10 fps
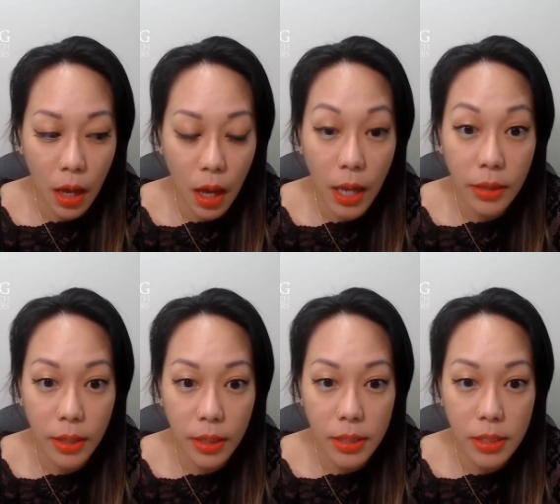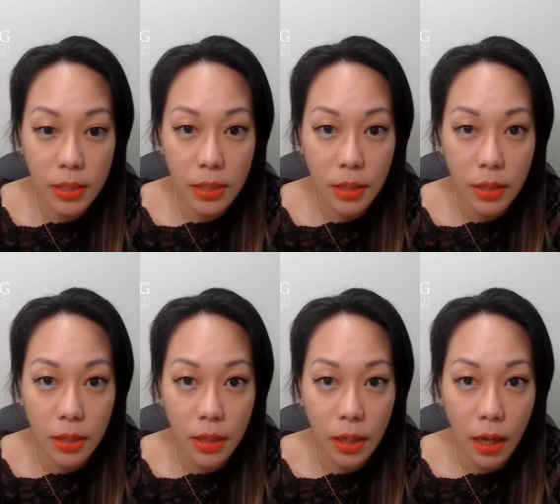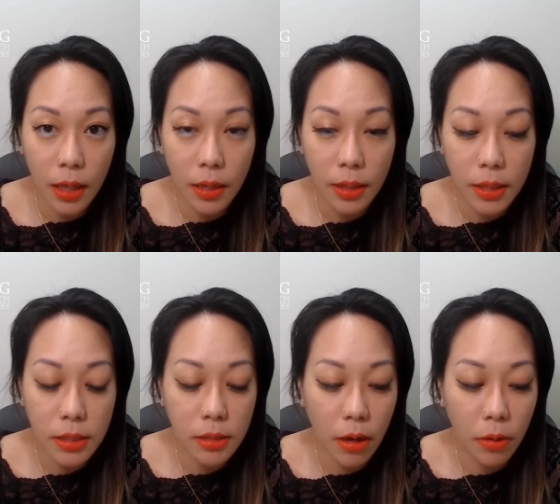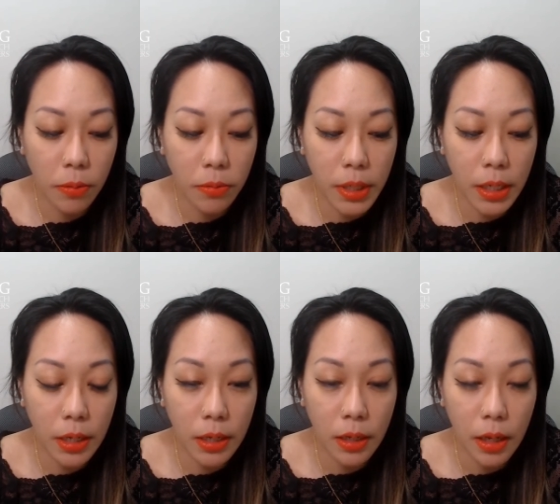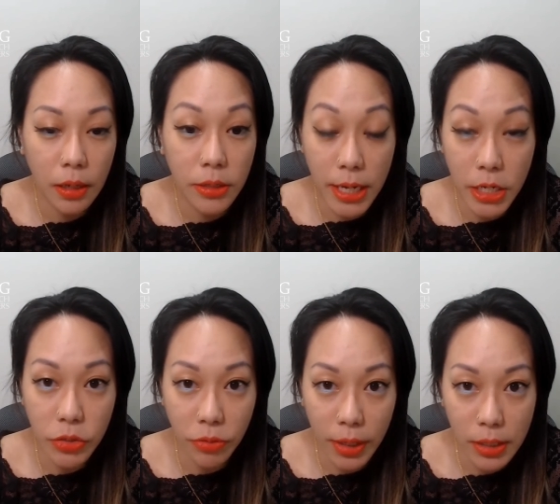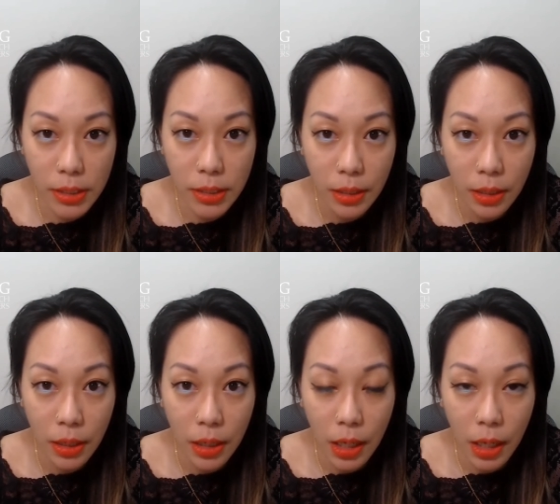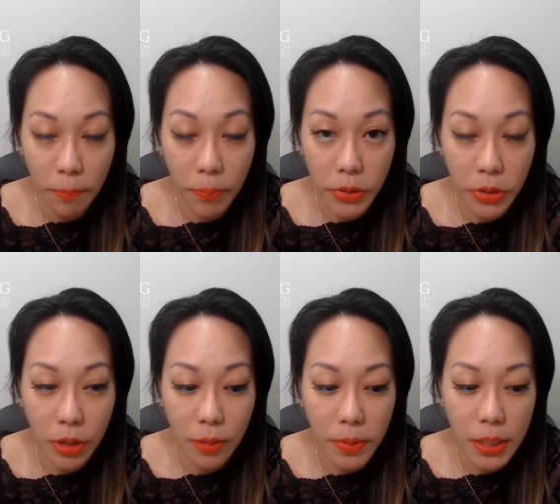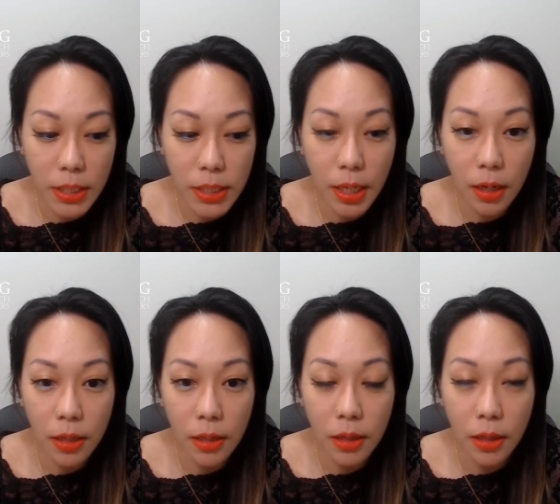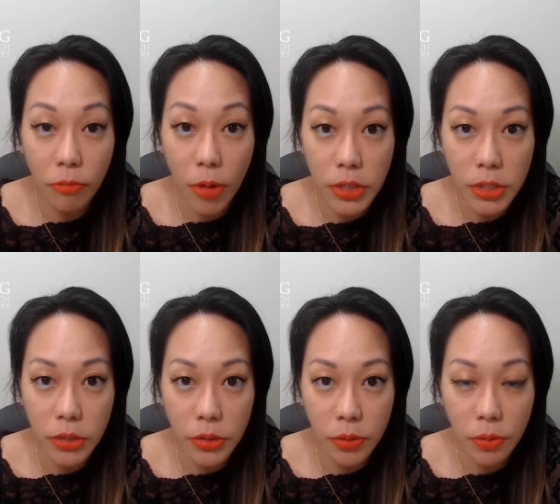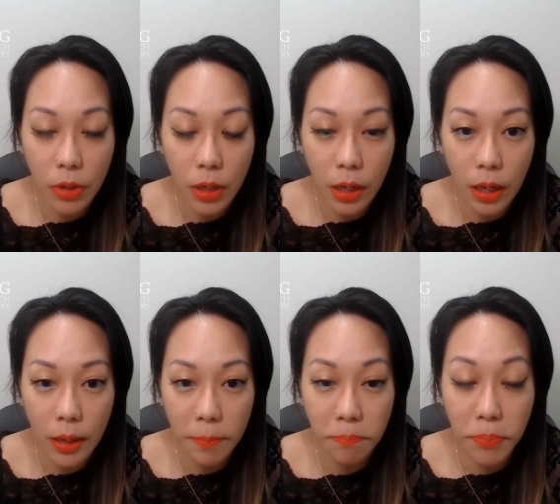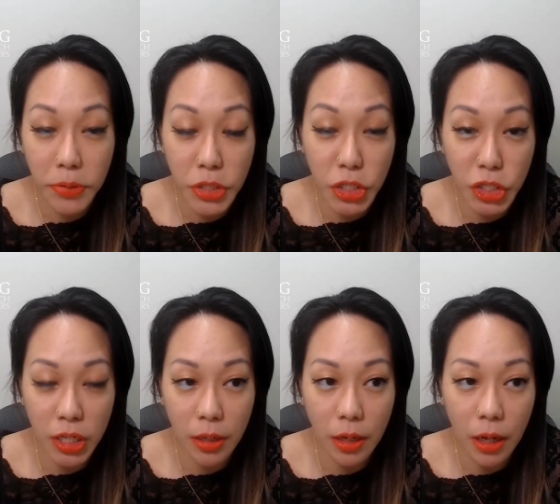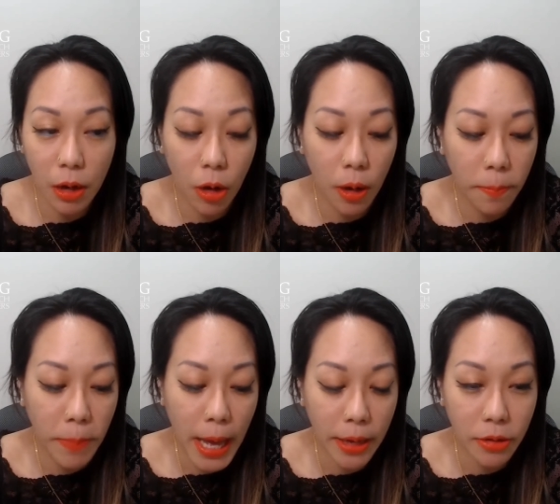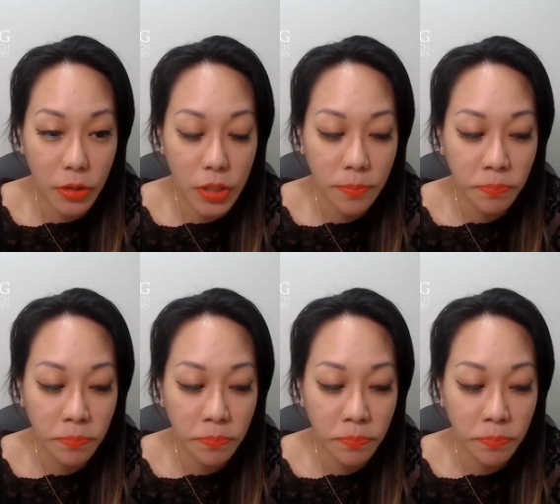I think it's not only dangerous, but you're going to be stuck in the rescue position or patterns.